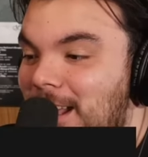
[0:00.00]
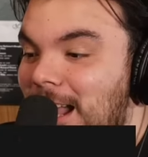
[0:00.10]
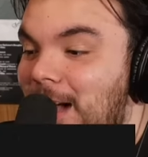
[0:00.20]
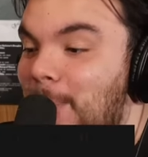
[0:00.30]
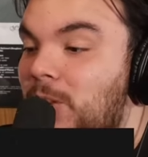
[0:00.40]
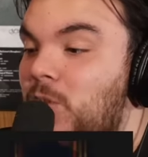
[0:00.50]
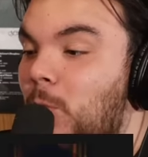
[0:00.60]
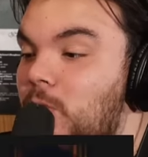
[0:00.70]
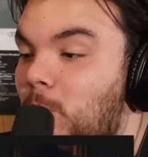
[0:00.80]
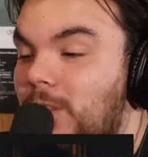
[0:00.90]
How about
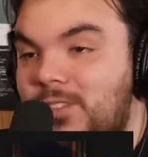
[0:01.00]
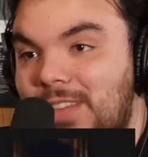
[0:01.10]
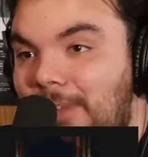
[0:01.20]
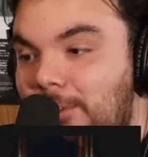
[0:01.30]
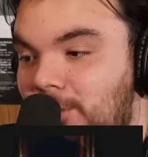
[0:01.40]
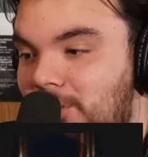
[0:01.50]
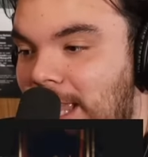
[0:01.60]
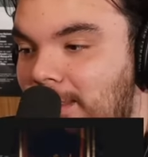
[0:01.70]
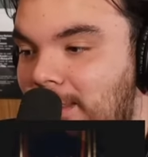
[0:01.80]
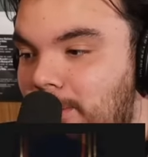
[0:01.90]
Twenty One Savage's
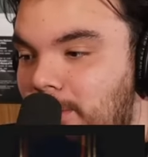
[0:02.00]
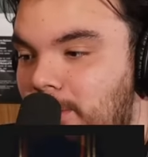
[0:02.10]
adlib?